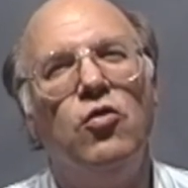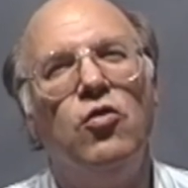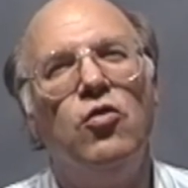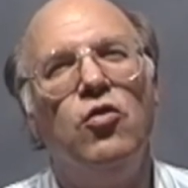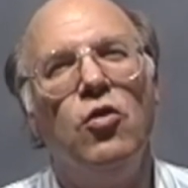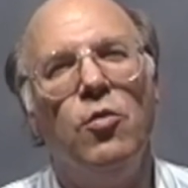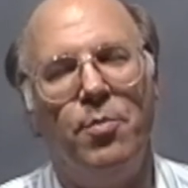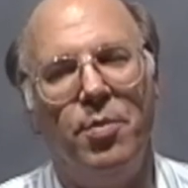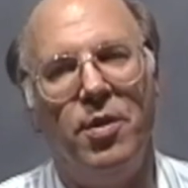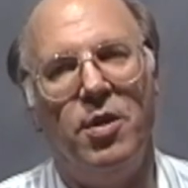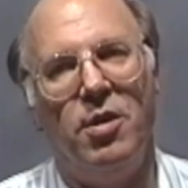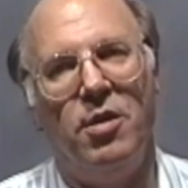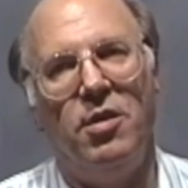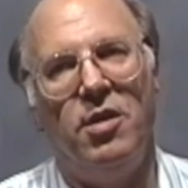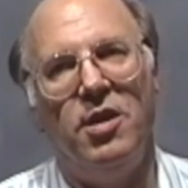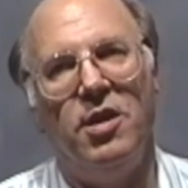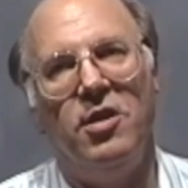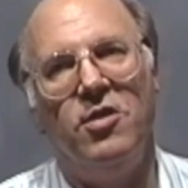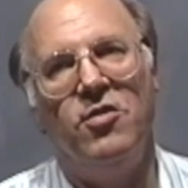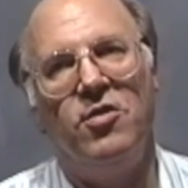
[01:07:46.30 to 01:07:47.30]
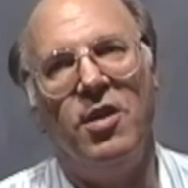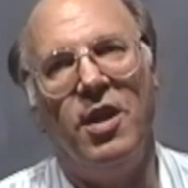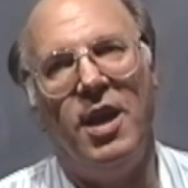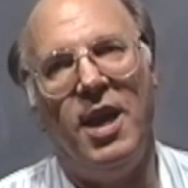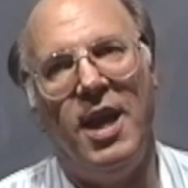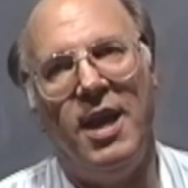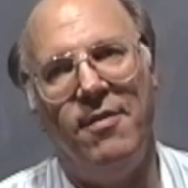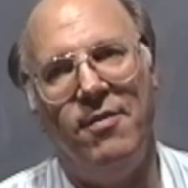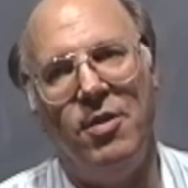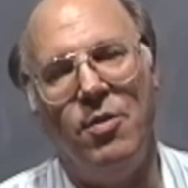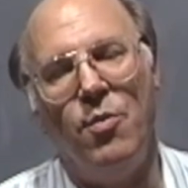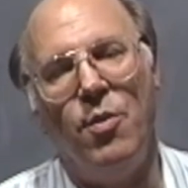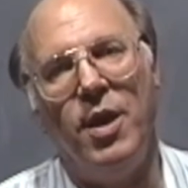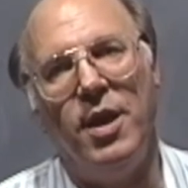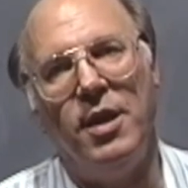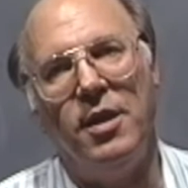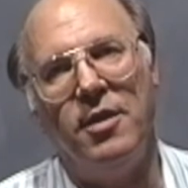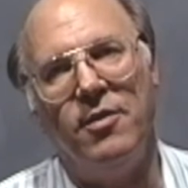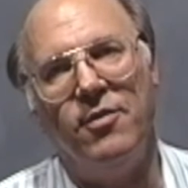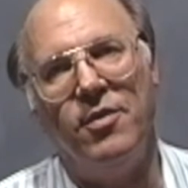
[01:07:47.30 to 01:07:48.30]
Jupiter is the
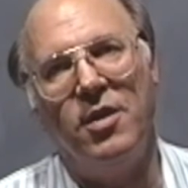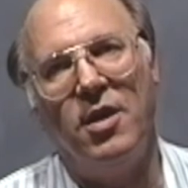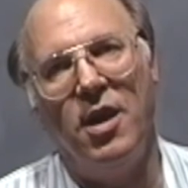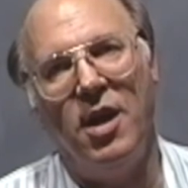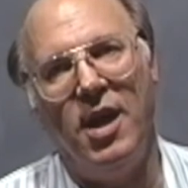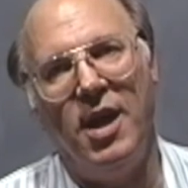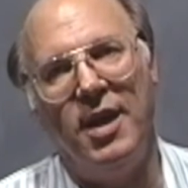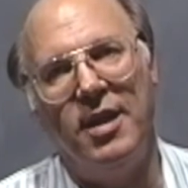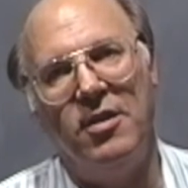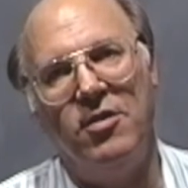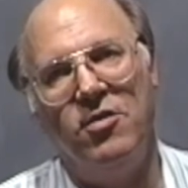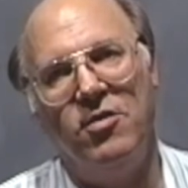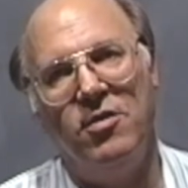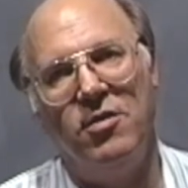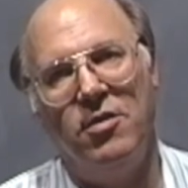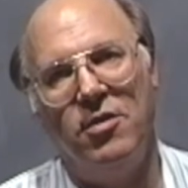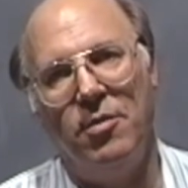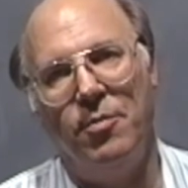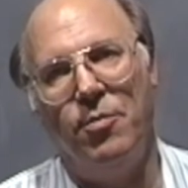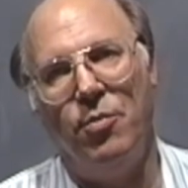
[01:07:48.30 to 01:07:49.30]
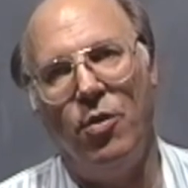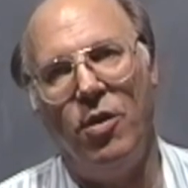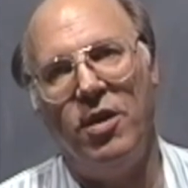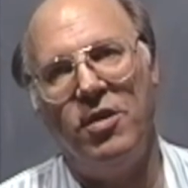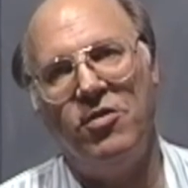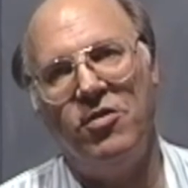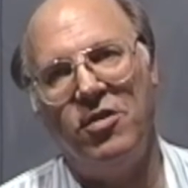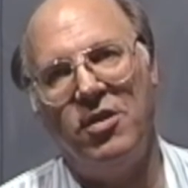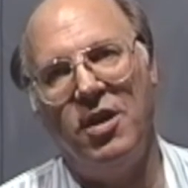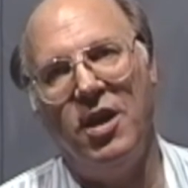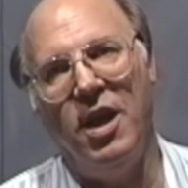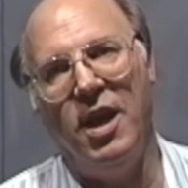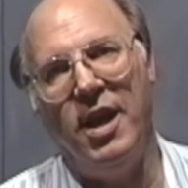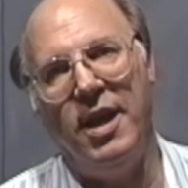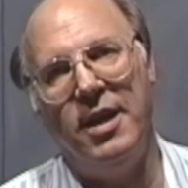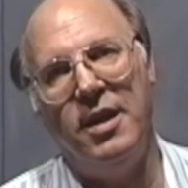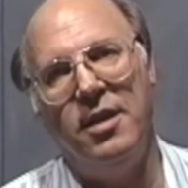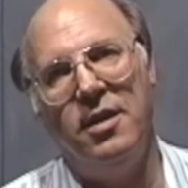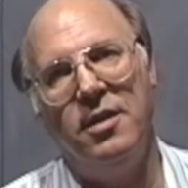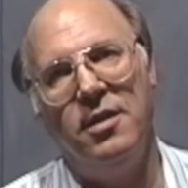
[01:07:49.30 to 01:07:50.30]
heavyweight of gods, the boss
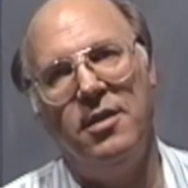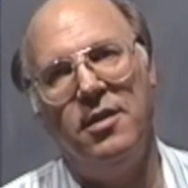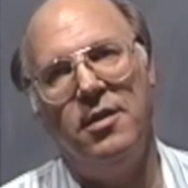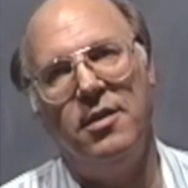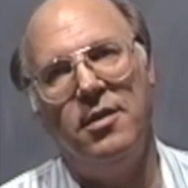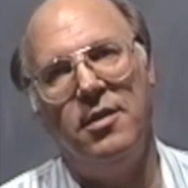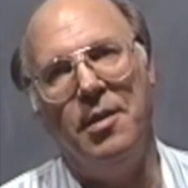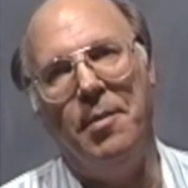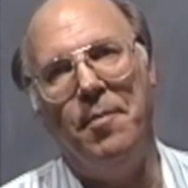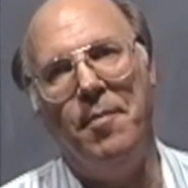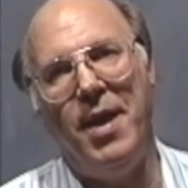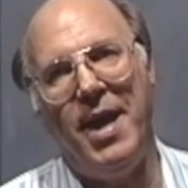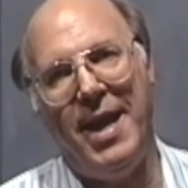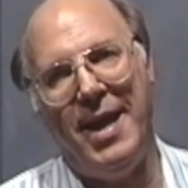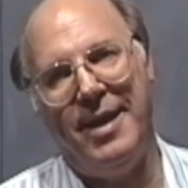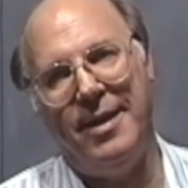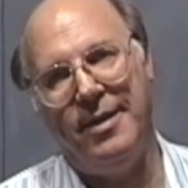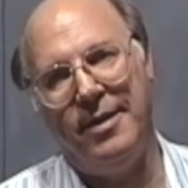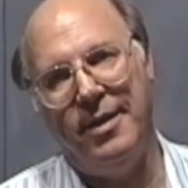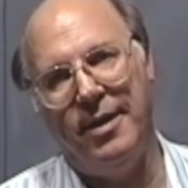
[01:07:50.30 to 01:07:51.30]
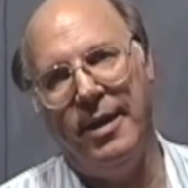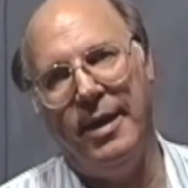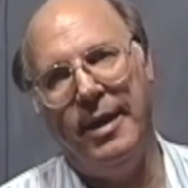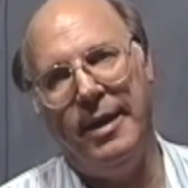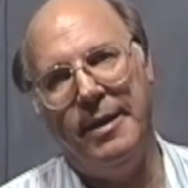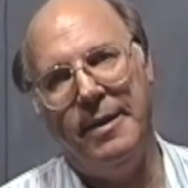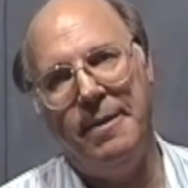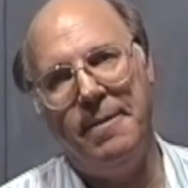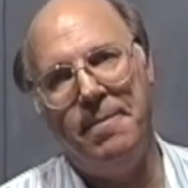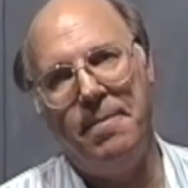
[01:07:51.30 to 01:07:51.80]
god, the man god.